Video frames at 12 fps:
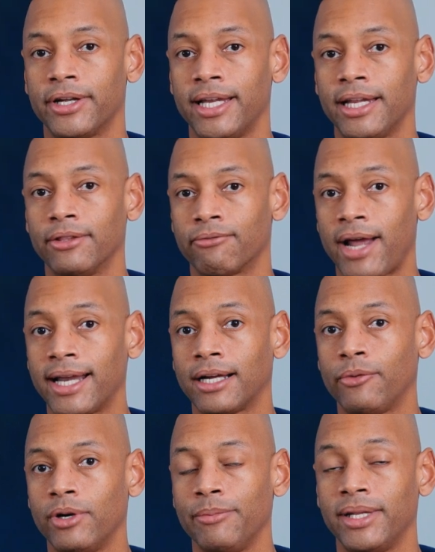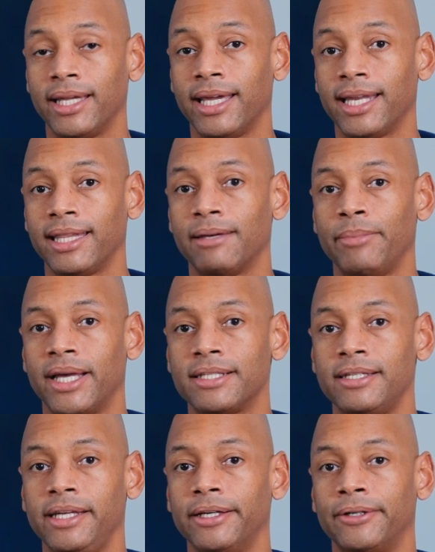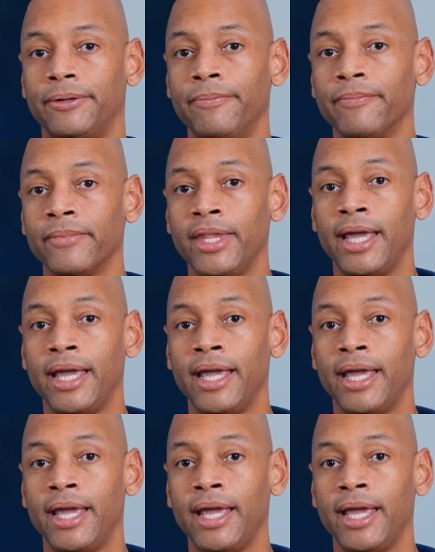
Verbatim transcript: getting the right equipment and getting the best deal,